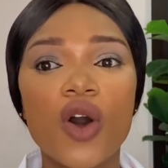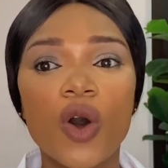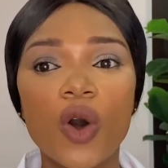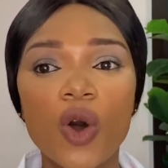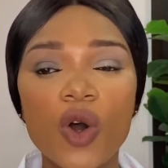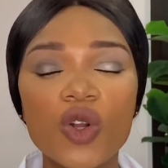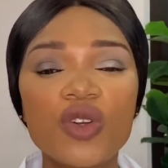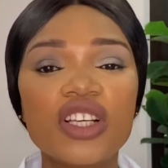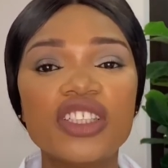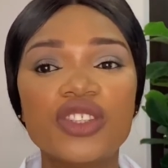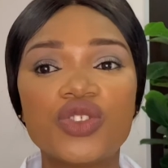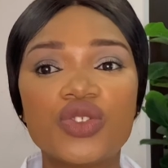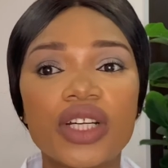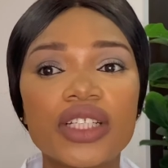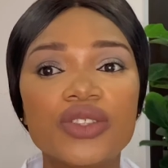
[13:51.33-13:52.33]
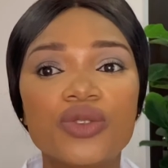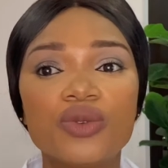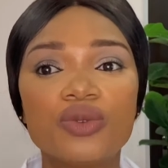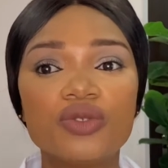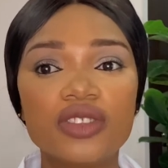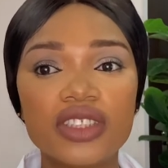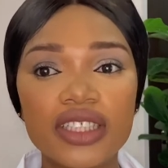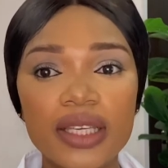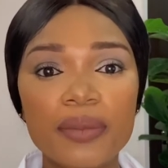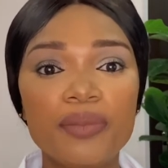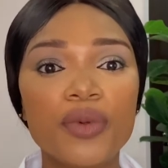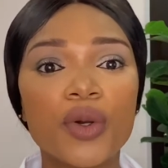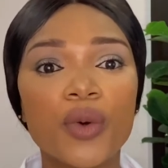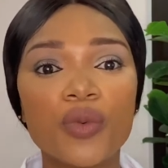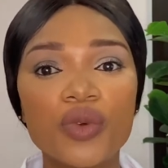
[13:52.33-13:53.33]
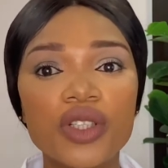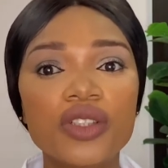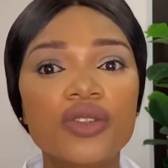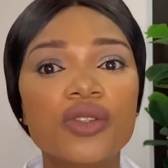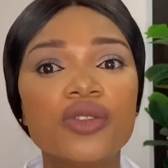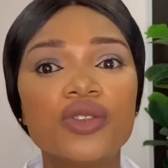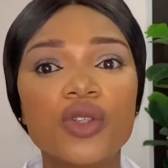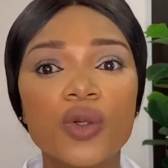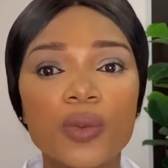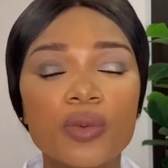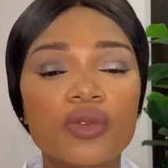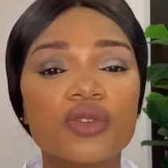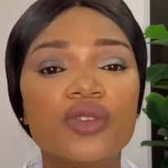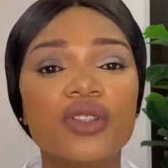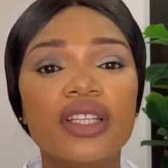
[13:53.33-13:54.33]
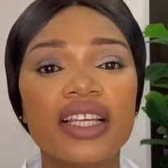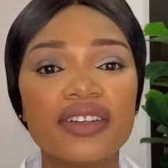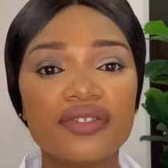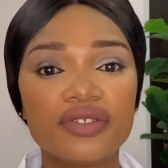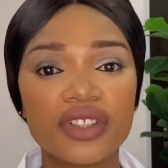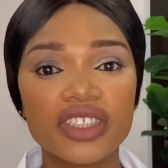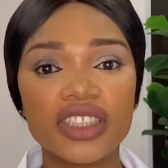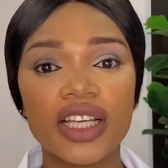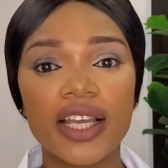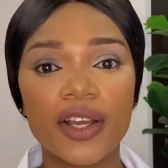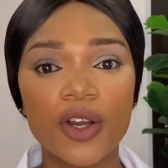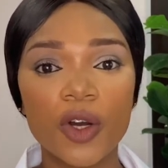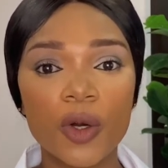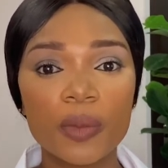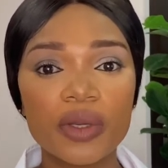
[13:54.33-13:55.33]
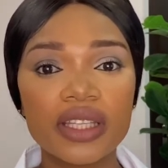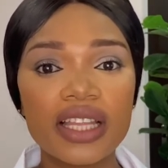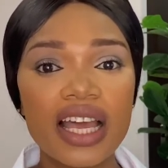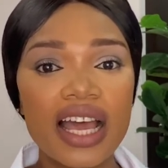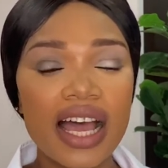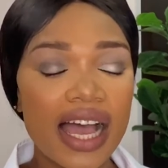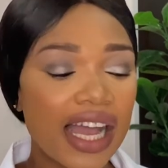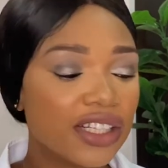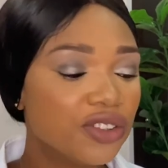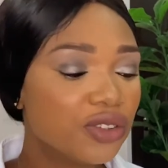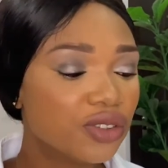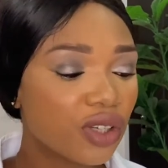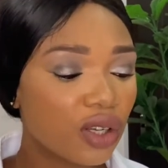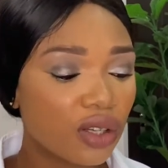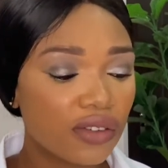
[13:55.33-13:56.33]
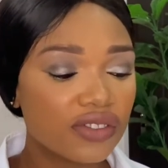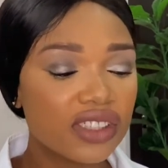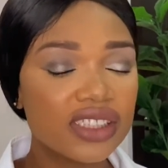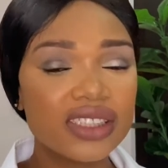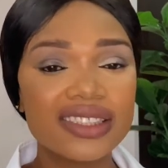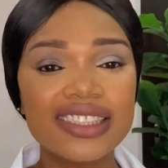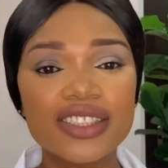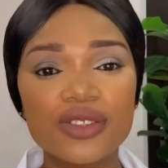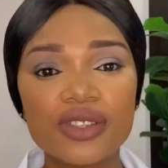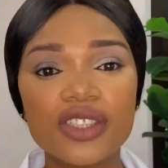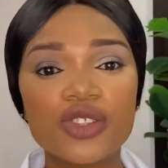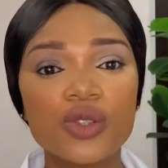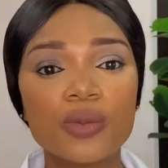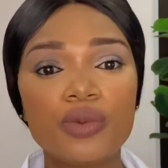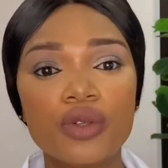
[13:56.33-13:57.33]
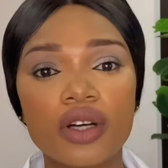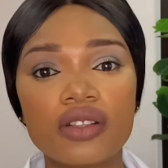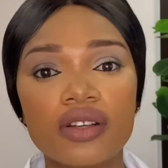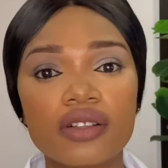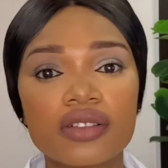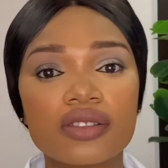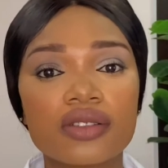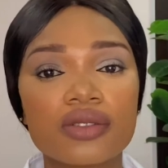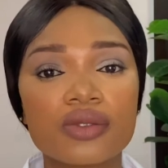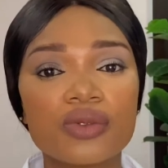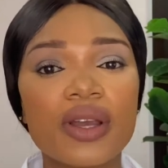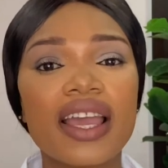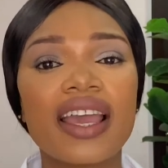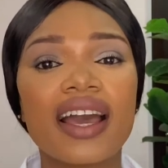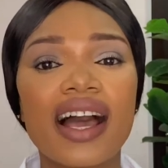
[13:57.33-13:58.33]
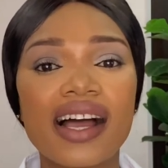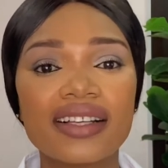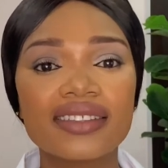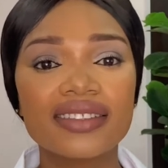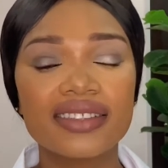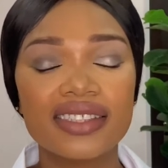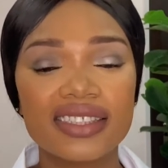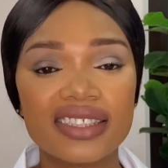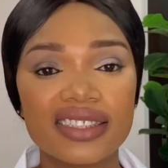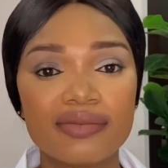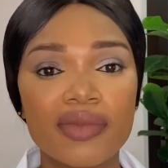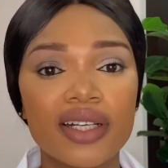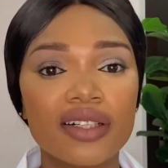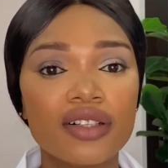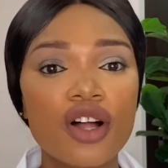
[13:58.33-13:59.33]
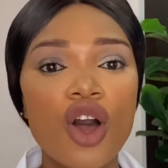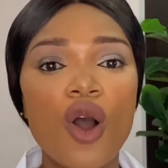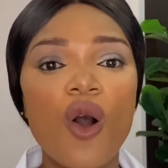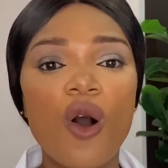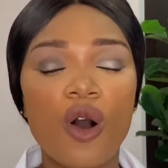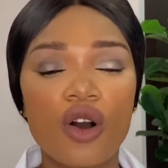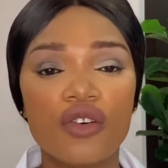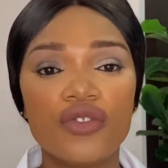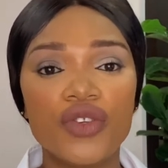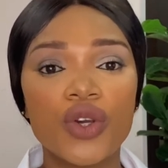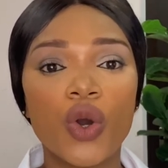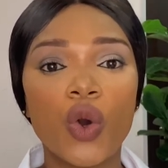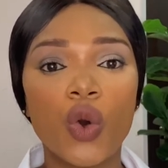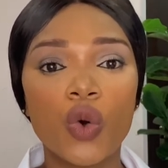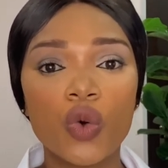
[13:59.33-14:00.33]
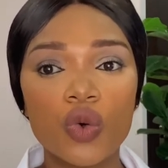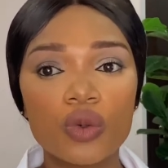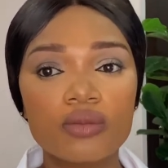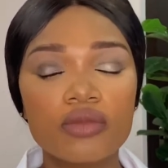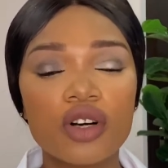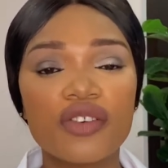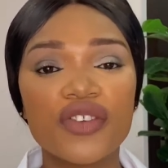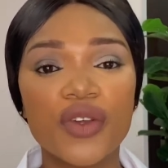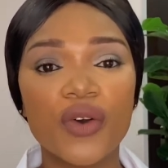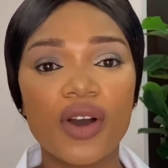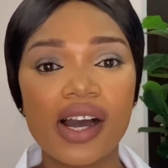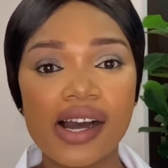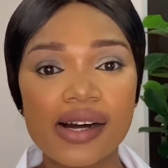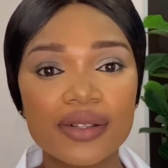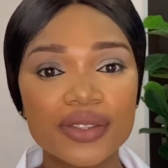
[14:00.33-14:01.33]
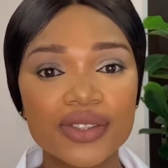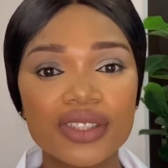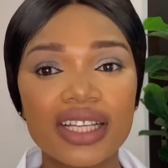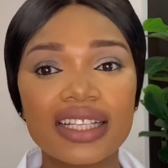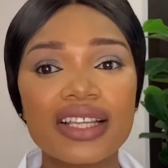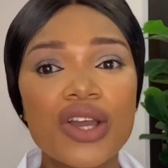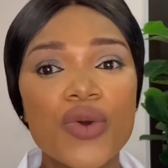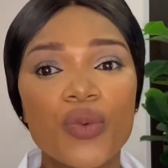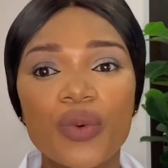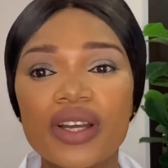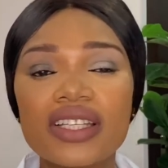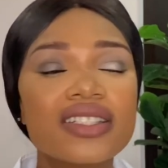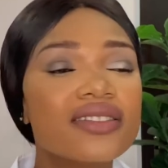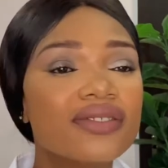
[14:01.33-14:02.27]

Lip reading: always try to keep your windows open to let fresh air come in, and use all of these little products to enhance the smell of your home, of your house, so that whenever